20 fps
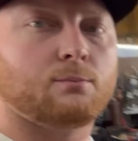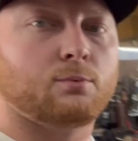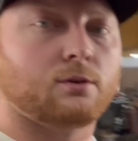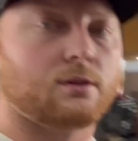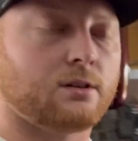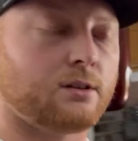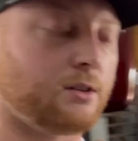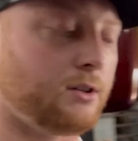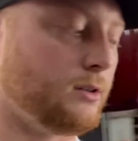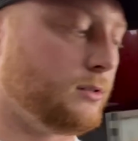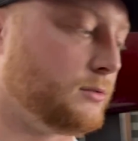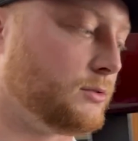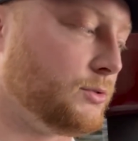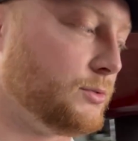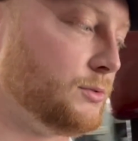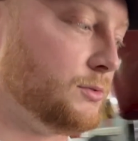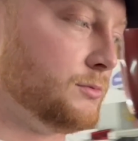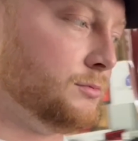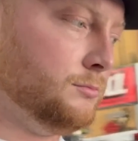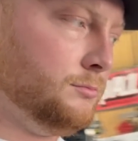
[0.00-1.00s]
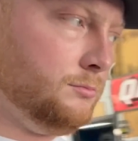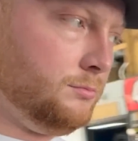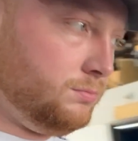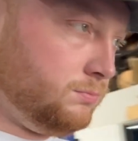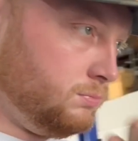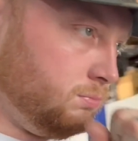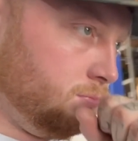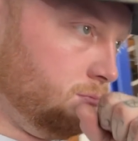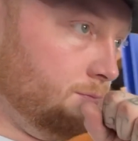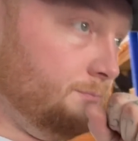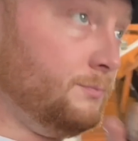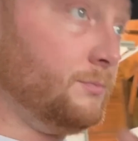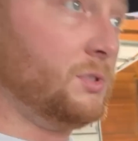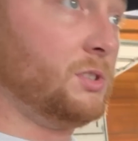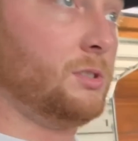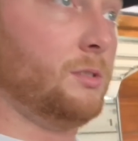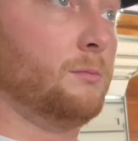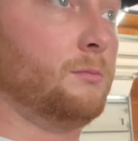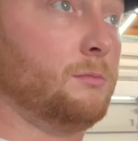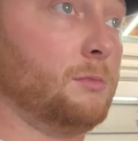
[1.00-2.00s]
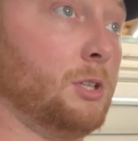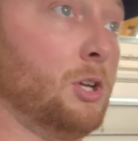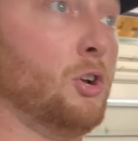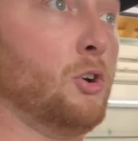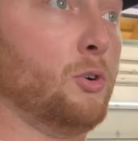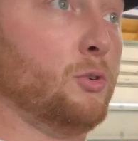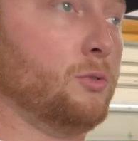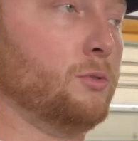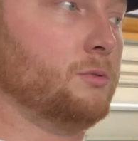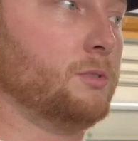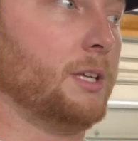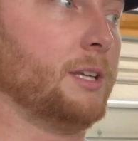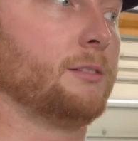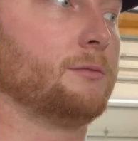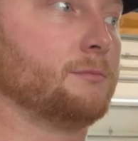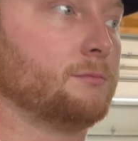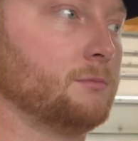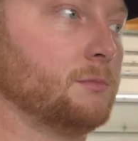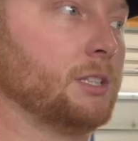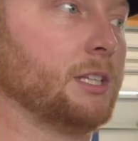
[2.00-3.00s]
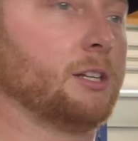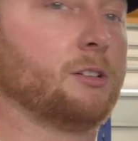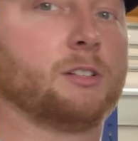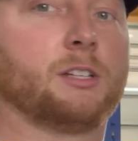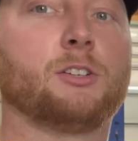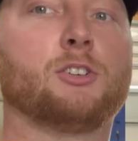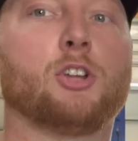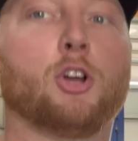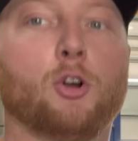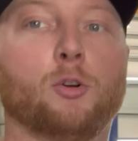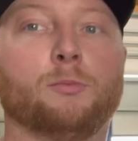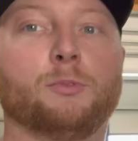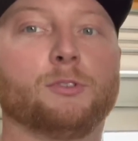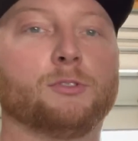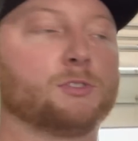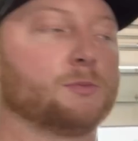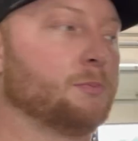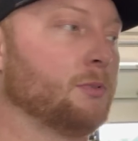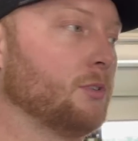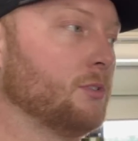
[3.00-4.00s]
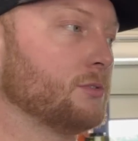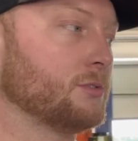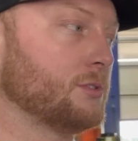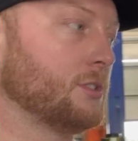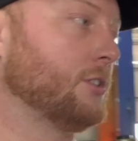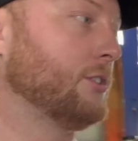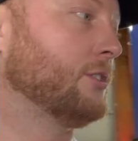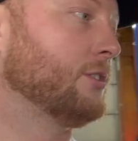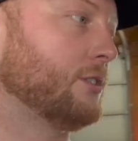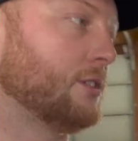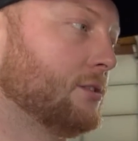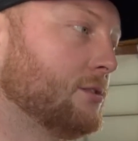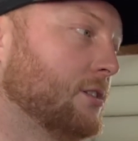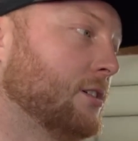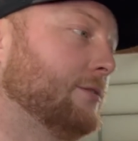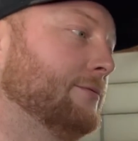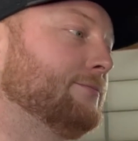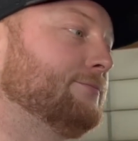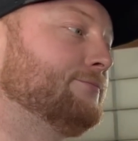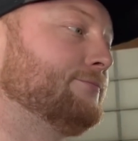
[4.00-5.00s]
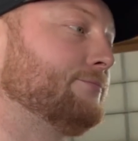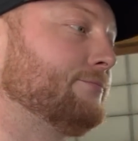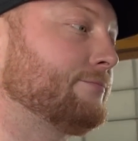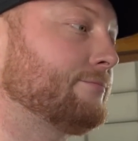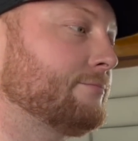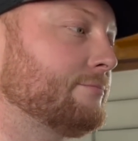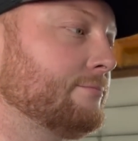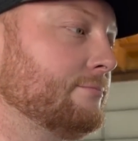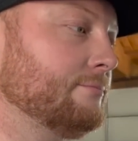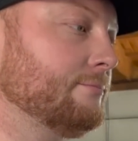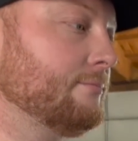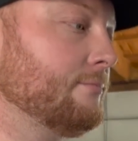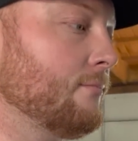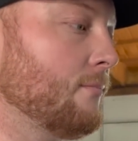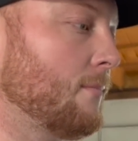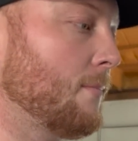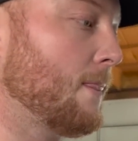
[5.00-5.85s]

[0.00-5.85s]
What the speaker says: We're gonna go through some low, like literally no boost pulls. No, you don't get to drive it.